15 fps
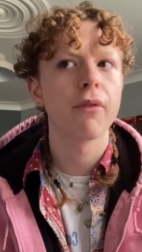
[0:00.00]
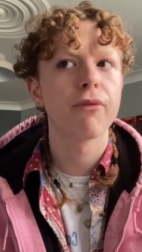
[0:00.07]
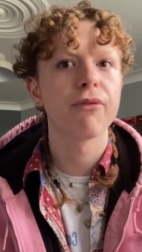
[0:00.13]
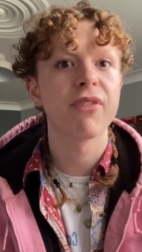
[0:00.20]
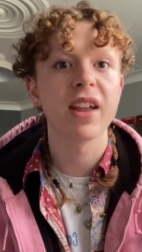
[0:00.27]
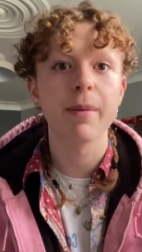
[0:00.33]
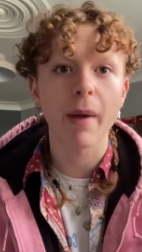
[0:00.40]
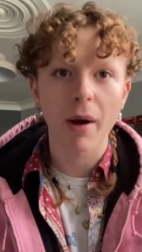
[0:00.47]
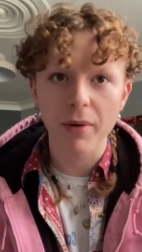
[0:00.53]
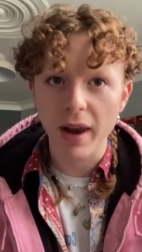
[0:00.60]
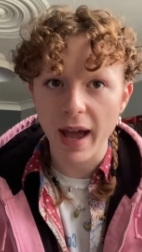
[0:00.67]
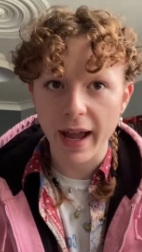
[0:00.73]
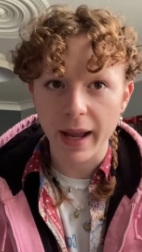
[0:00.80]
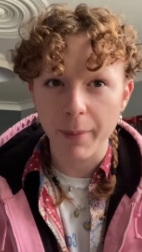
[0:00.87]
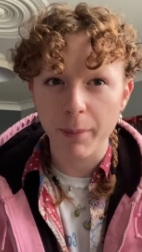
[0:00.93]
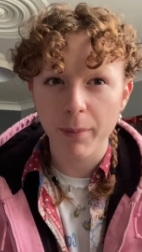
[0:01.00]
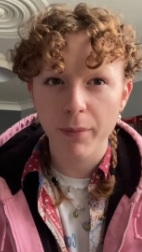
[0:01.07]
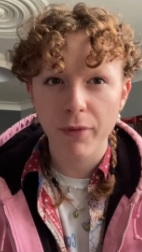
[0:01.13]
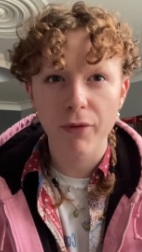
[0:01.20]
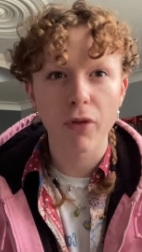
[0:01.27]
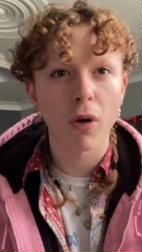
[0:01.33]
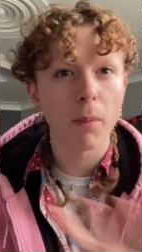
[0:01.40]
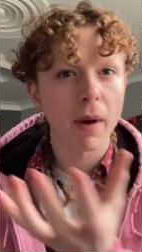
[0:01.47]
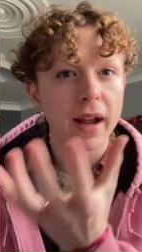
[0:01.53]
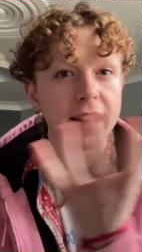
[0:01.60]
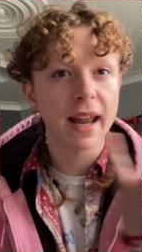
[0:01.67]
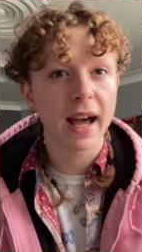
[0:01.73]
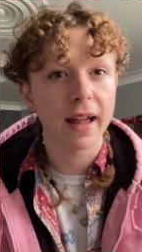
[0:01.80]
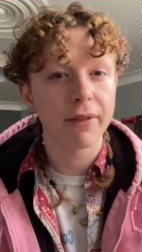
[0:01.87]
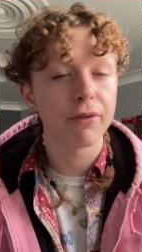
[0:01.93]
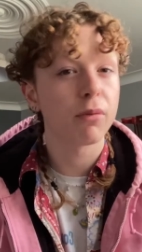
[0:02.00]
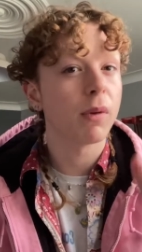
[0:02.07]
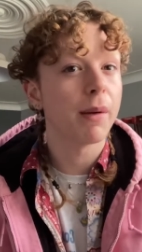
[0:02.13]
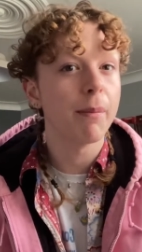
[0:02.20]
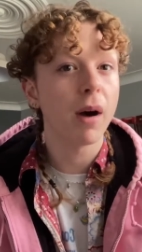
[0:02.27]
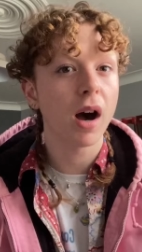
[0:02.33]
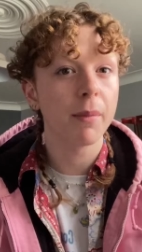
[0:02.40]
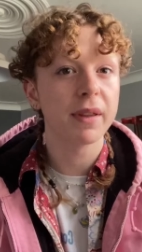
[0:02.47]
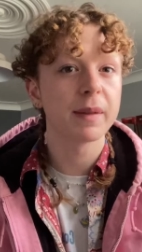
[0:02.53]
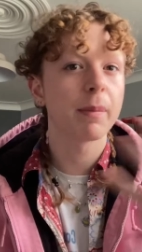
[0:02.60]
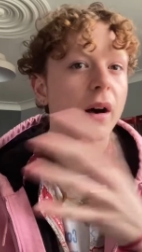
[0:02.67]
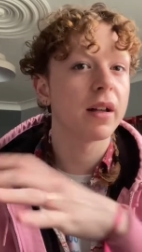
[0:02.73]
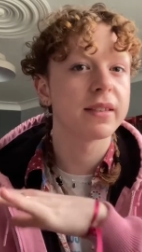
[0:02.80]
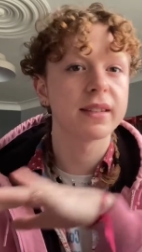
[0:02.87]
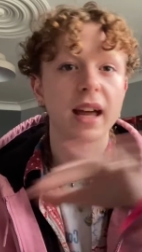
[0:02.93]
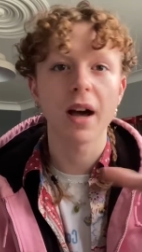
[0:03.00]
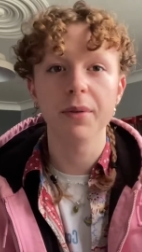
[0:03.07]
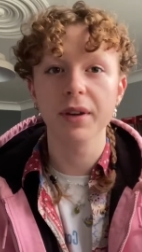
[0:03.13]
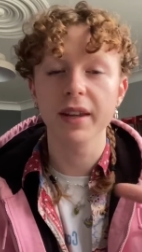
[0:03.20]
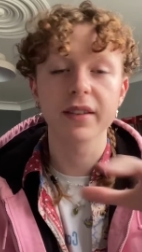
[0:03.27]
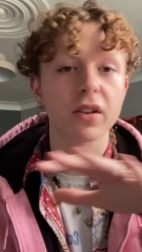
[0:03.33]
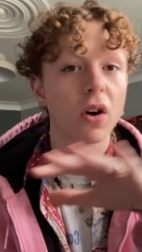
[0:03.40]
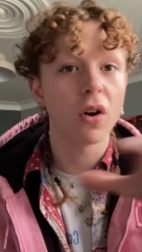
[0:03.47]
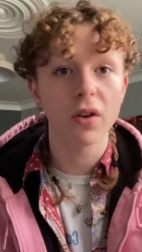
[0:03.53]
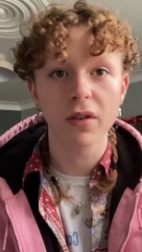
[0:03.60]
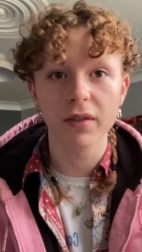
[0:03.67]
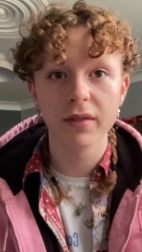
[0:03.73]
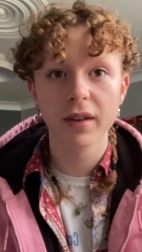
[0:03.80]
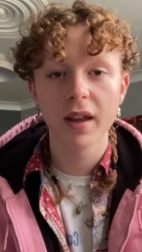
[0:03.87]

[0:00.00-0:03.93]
female name from my nan, from my mum, it's passed down and it's gone.